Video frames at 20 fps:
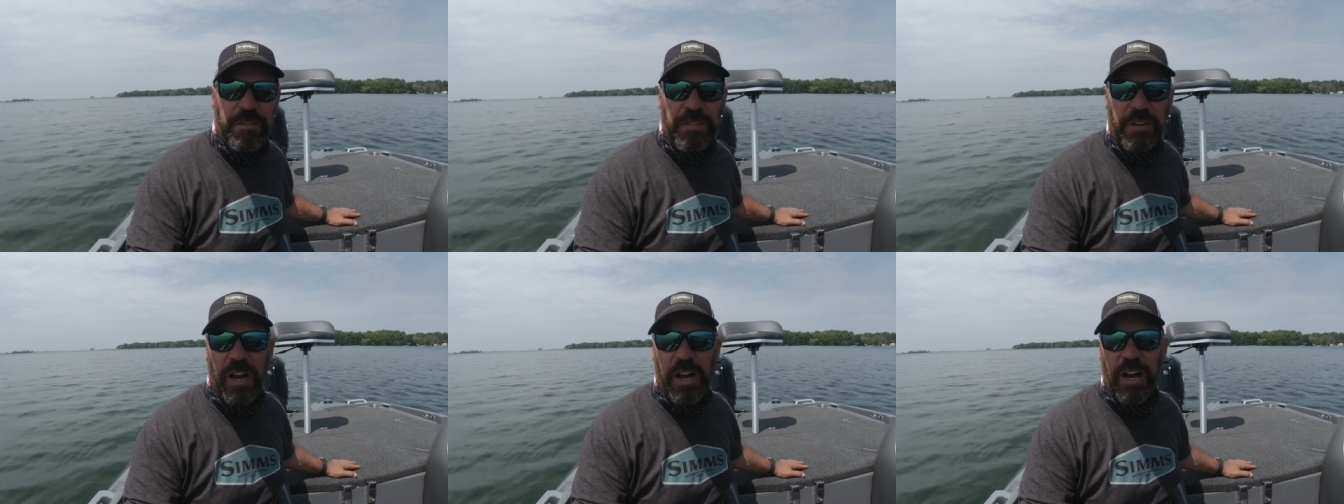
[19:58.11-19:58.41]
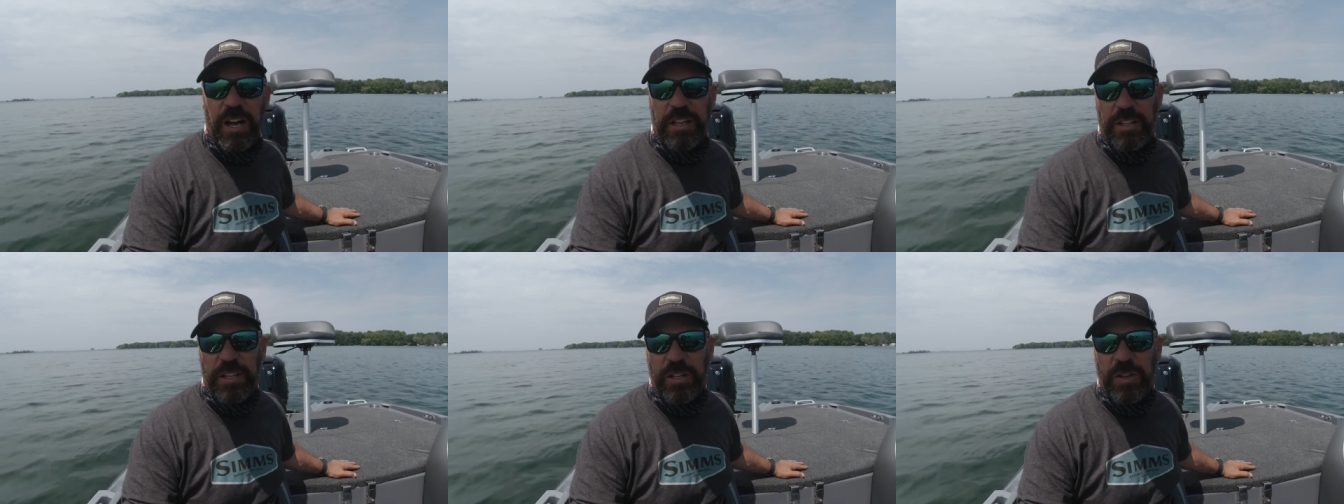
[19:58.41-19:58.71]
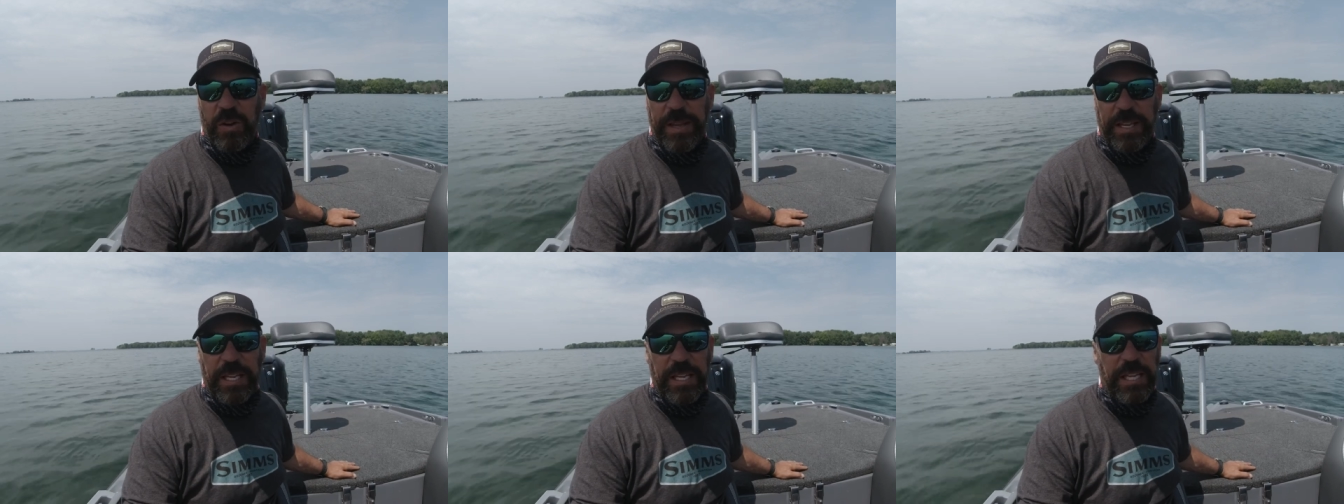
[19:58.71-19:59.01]
I've got, you
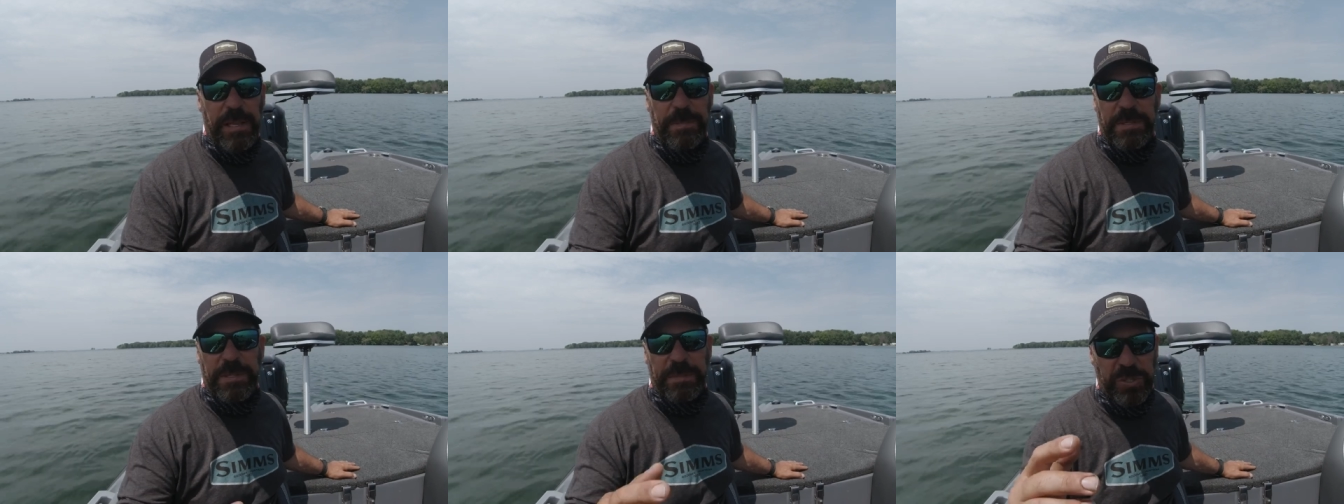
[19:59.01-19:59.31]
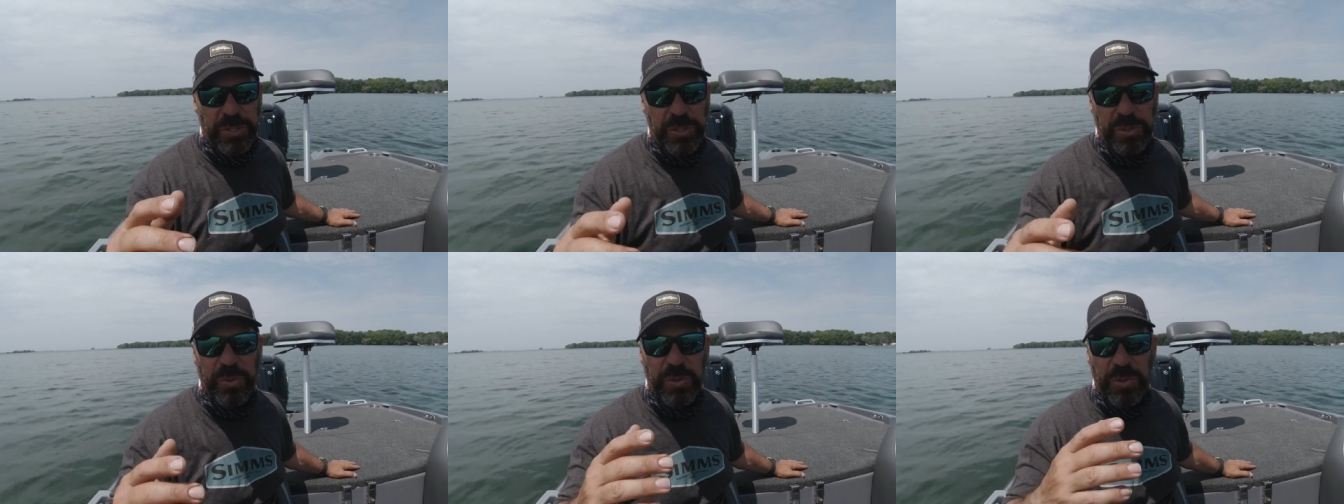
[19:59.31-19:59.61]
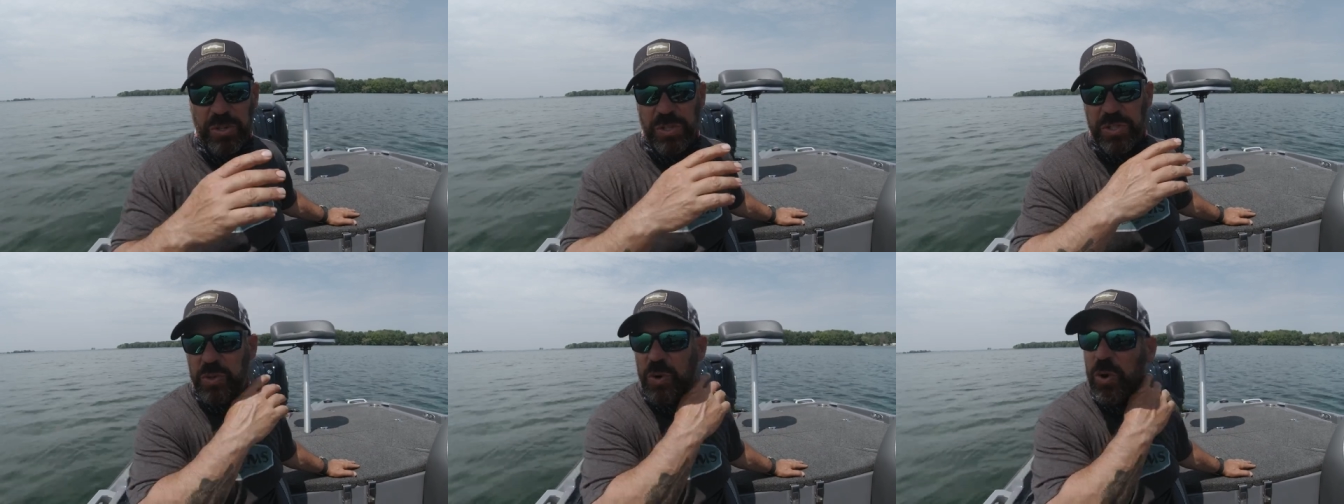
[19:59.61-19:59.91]
know, I can keep some
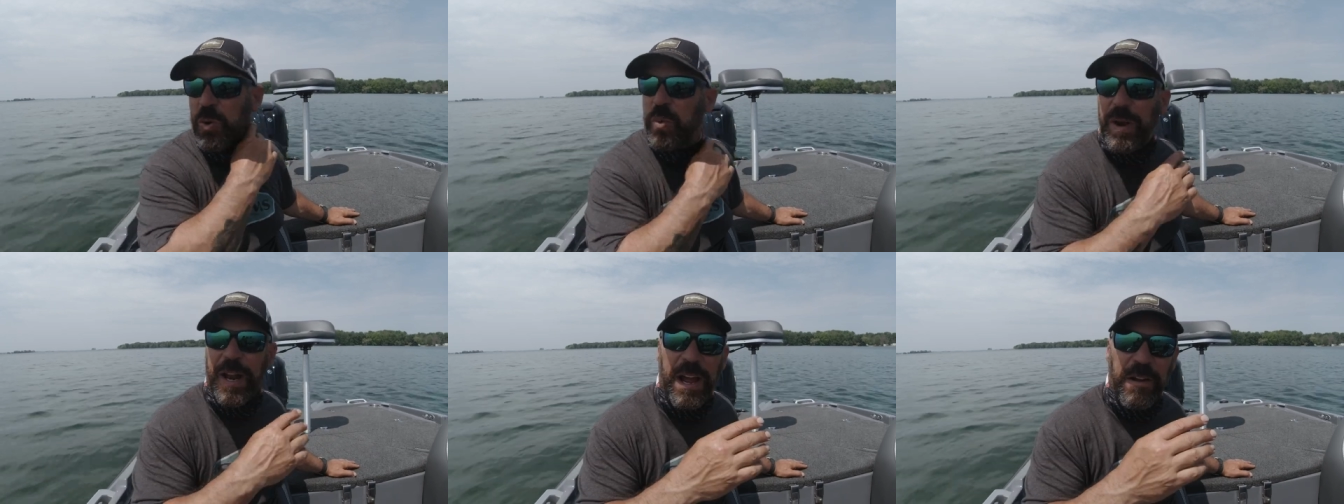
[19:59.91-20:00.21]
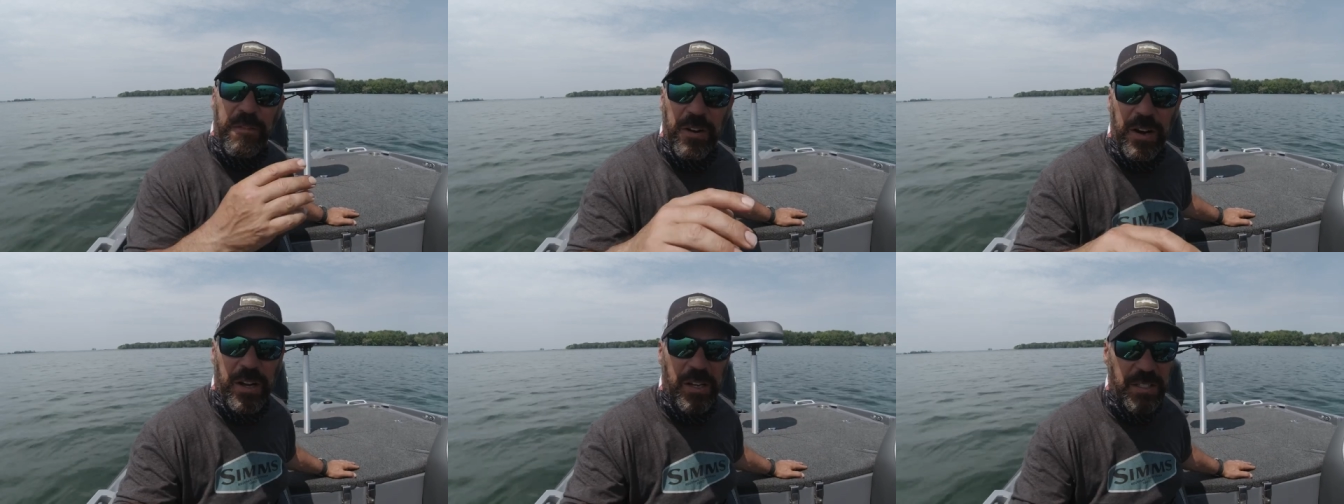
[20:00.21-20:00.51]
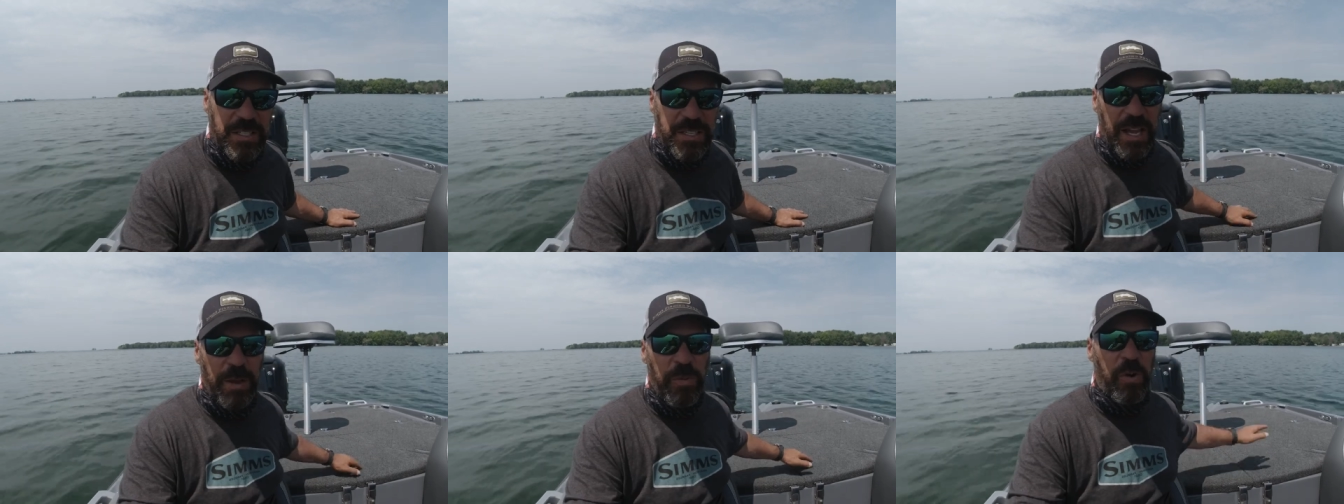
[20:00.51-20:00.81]
tools or whatever
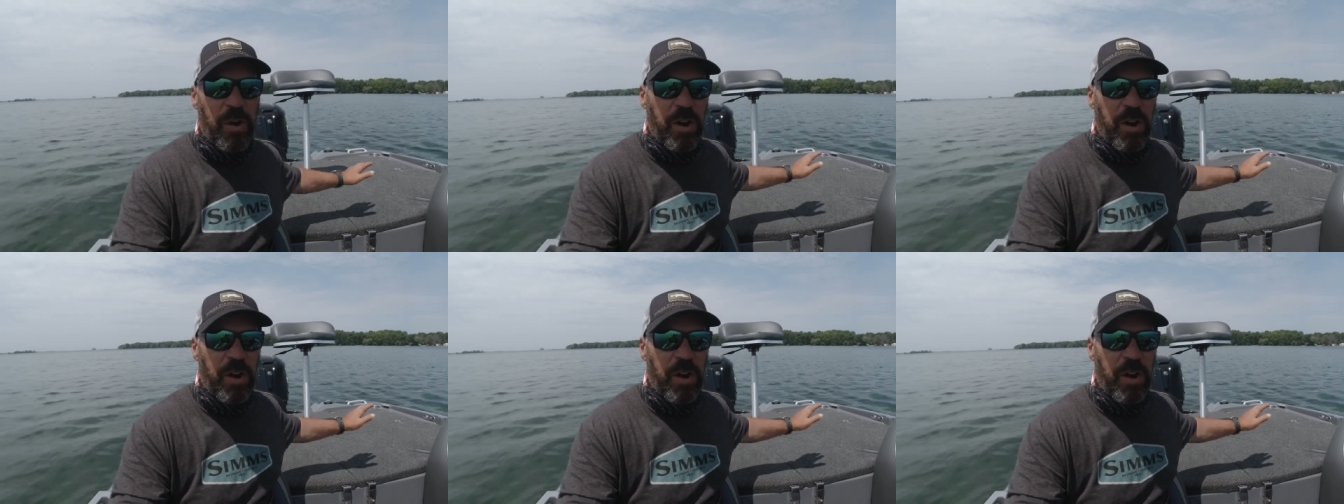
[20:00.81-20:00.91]
else I